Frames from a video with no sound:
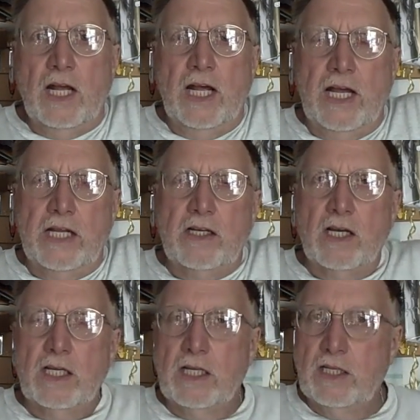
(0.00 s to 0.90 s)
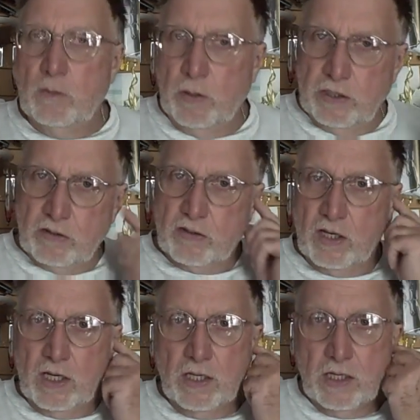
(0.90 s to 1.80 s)
He went
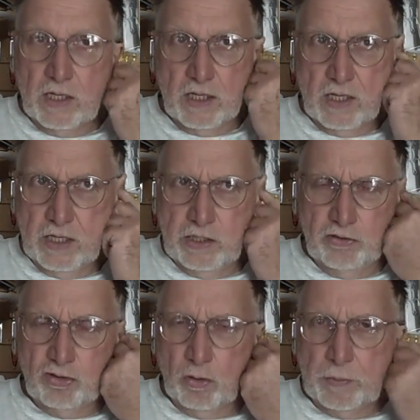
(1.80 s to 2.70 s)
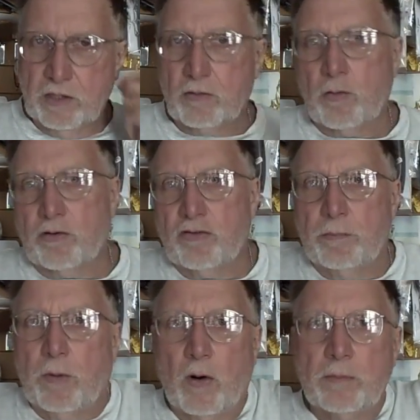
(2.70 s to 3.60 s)
and I showed him how to crush
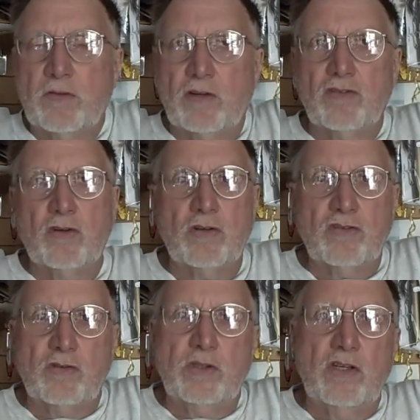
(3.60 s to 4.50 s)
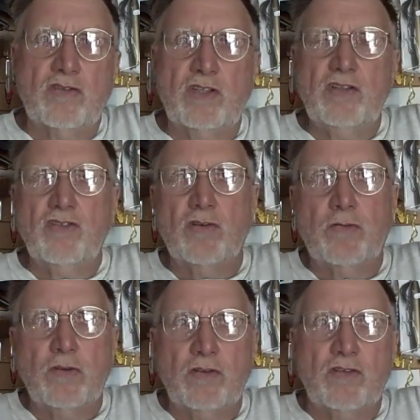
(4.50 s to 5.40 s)
the barbs on his hook so he doesn't injure the
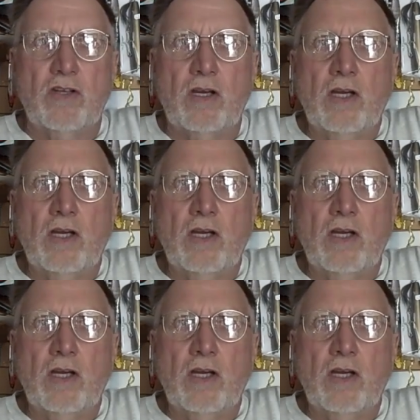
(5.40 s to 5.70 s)
fish.